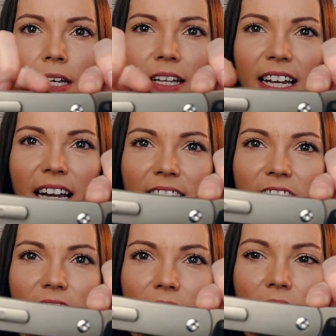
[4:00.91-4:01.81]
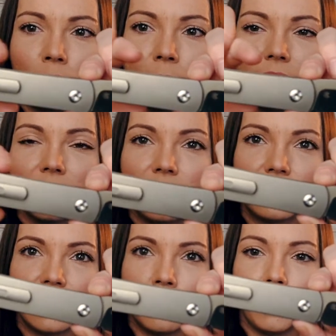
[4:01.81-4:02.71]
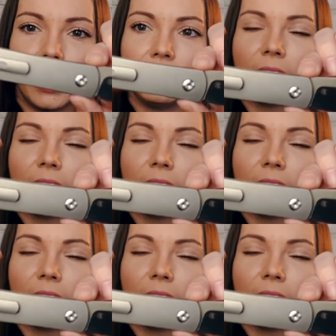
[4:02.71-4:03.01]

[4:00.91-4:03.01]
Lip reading: like kind of just a little bit of lift in the butt.